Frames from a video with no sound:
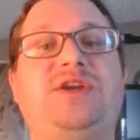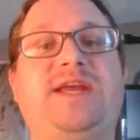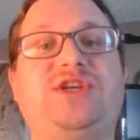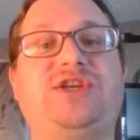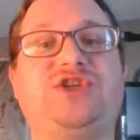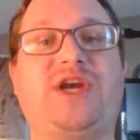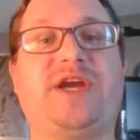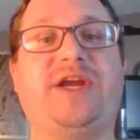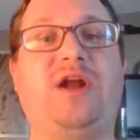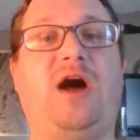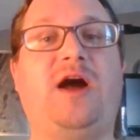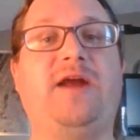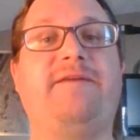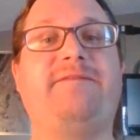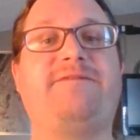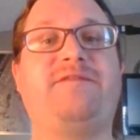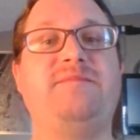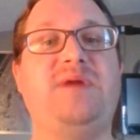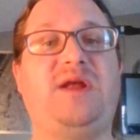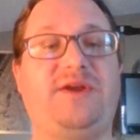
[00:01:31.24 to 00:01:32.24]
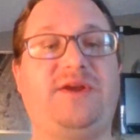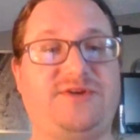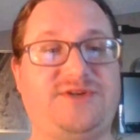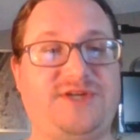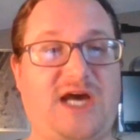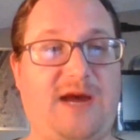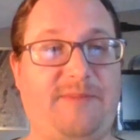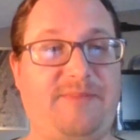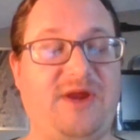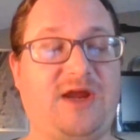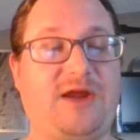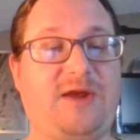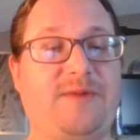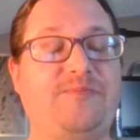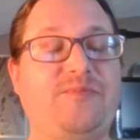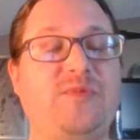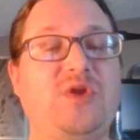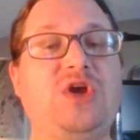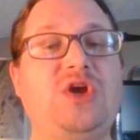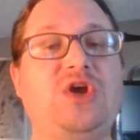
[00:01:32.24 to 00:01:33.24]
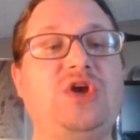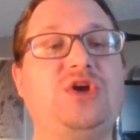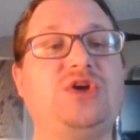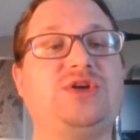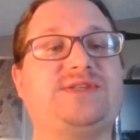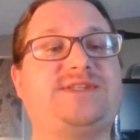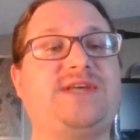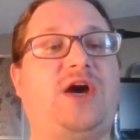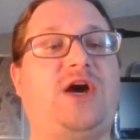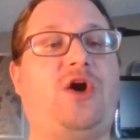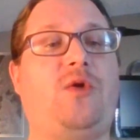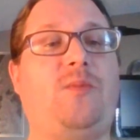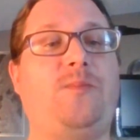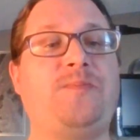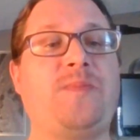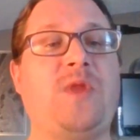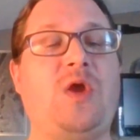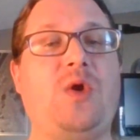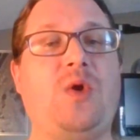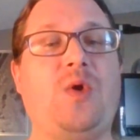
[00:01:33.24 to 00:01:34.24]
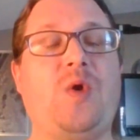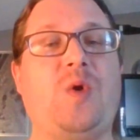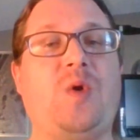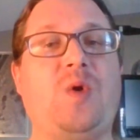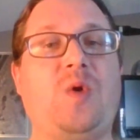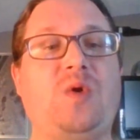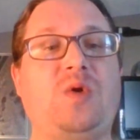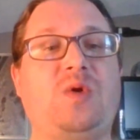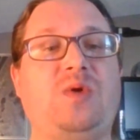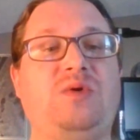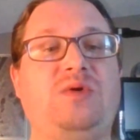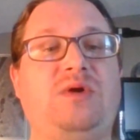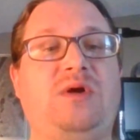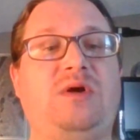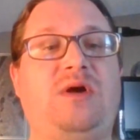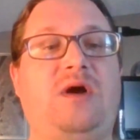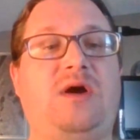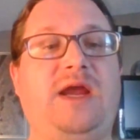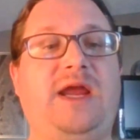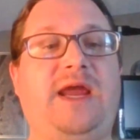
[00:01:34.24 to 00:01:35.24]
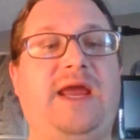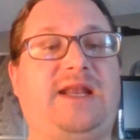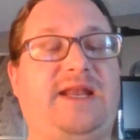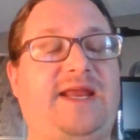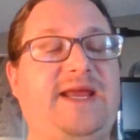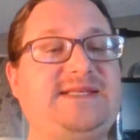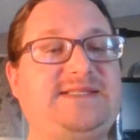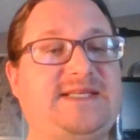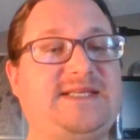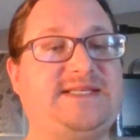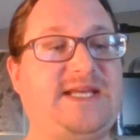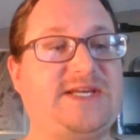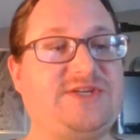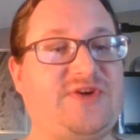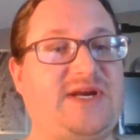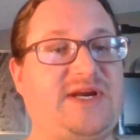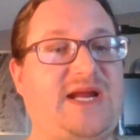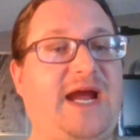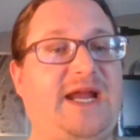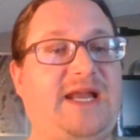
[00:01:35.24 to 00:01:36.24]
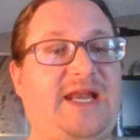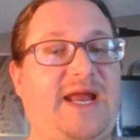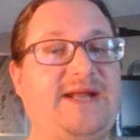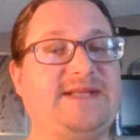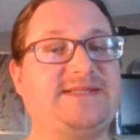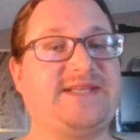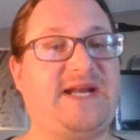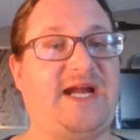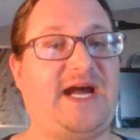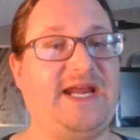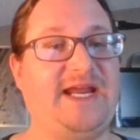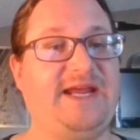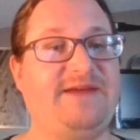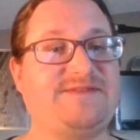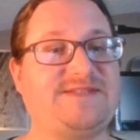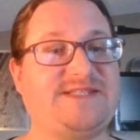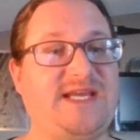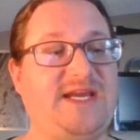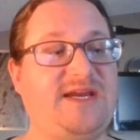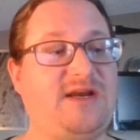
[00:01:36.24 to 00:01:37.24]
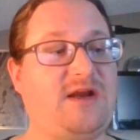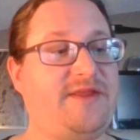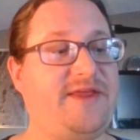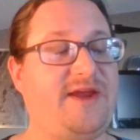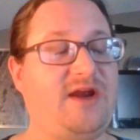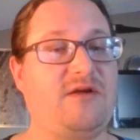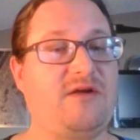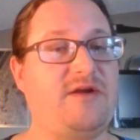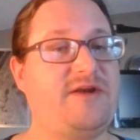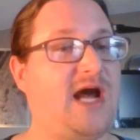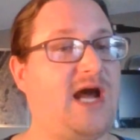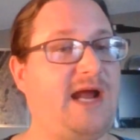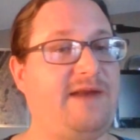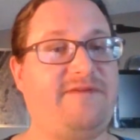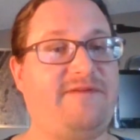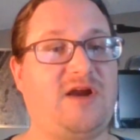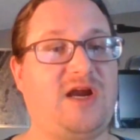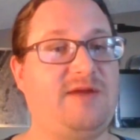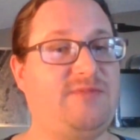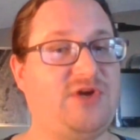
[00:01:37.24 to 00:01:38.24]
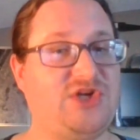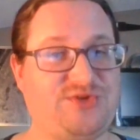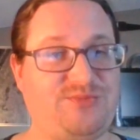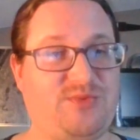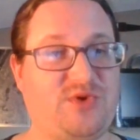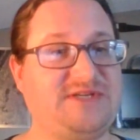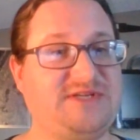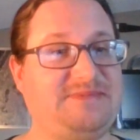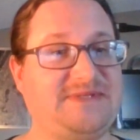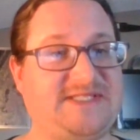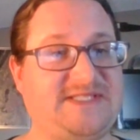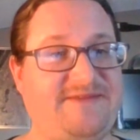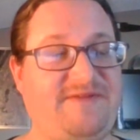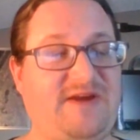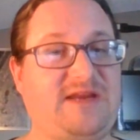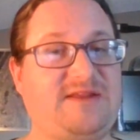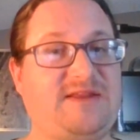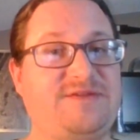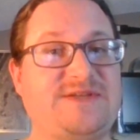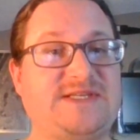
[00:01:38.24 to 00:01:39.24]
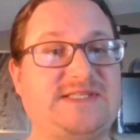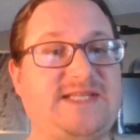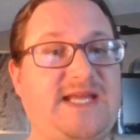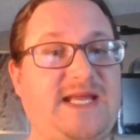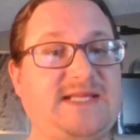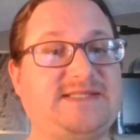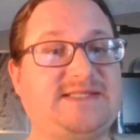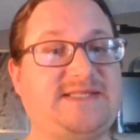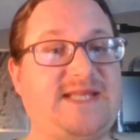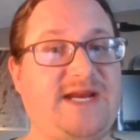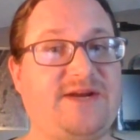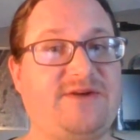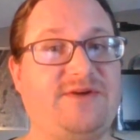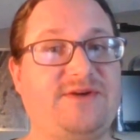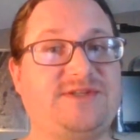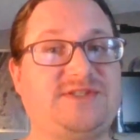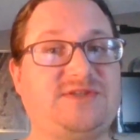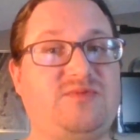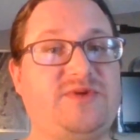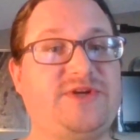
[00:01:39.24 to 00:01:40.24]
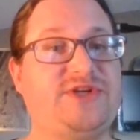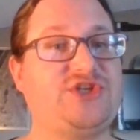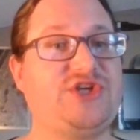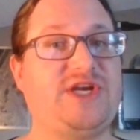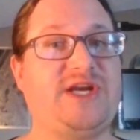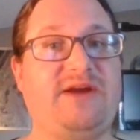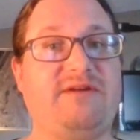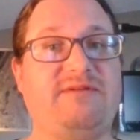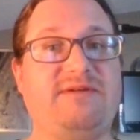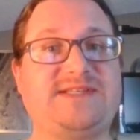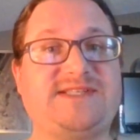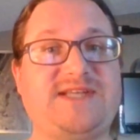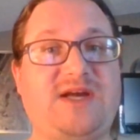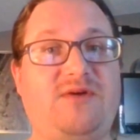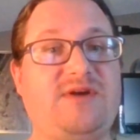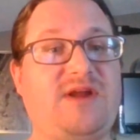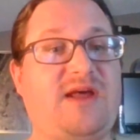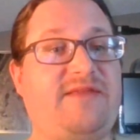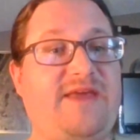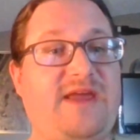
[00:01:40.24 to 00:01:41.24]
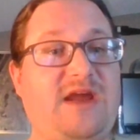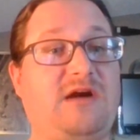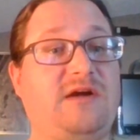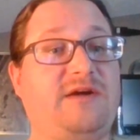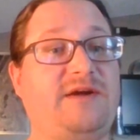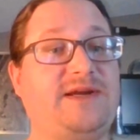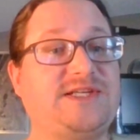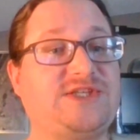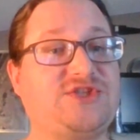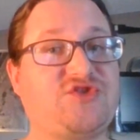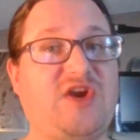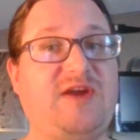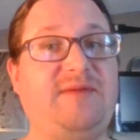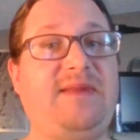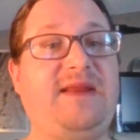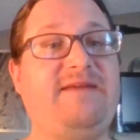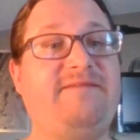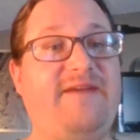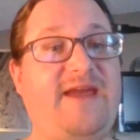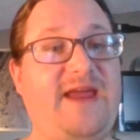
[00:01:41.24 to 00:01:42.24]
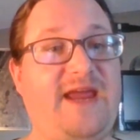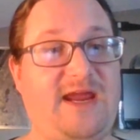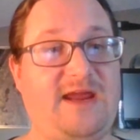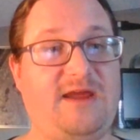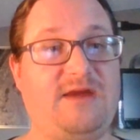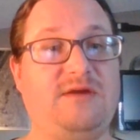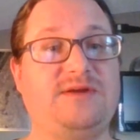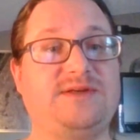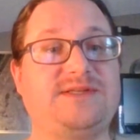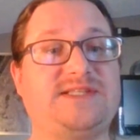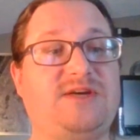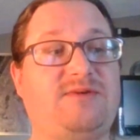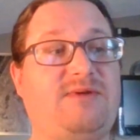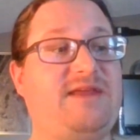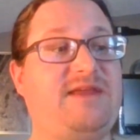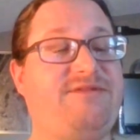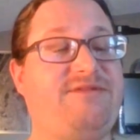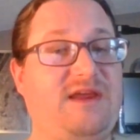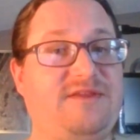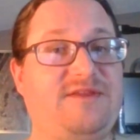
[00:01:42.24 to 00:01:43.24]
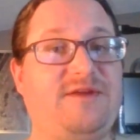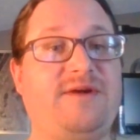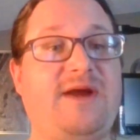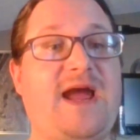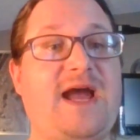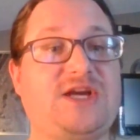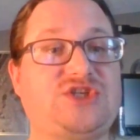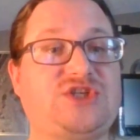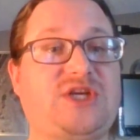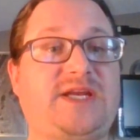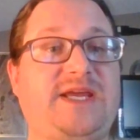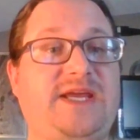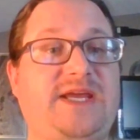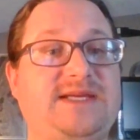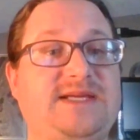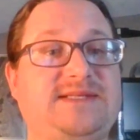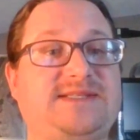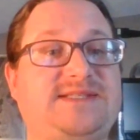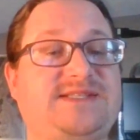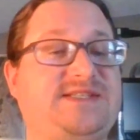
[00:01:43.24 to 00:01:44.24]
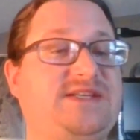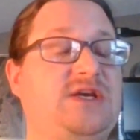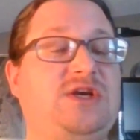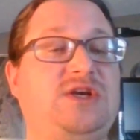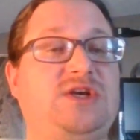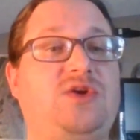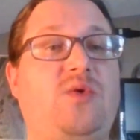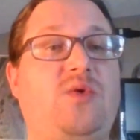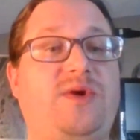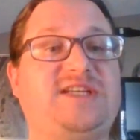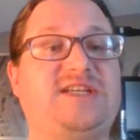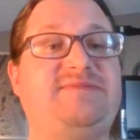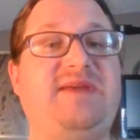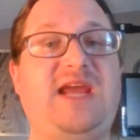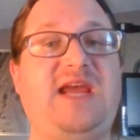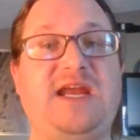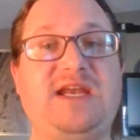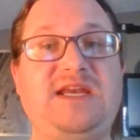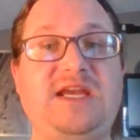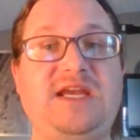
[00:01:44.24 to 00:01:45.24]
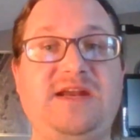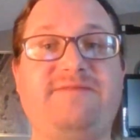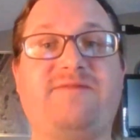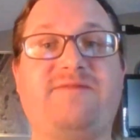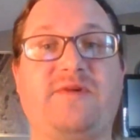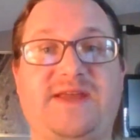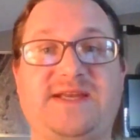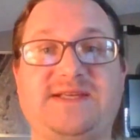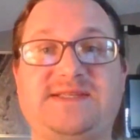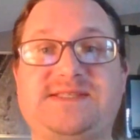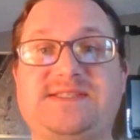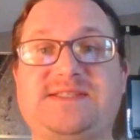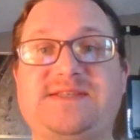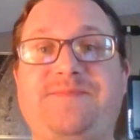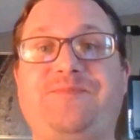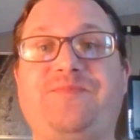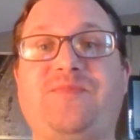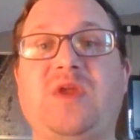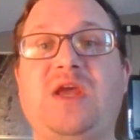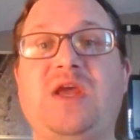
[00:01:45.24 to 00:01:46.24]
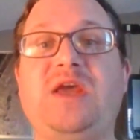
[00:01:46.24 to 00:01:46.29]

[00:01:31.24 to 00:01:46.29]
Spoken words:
teaching an unfamiliar topic. So, at least the district guidelines that I have seen, they are not very much more specific than the state standards, which in Arizona, they are extremely vague. So I think there actually is going to be a need for this.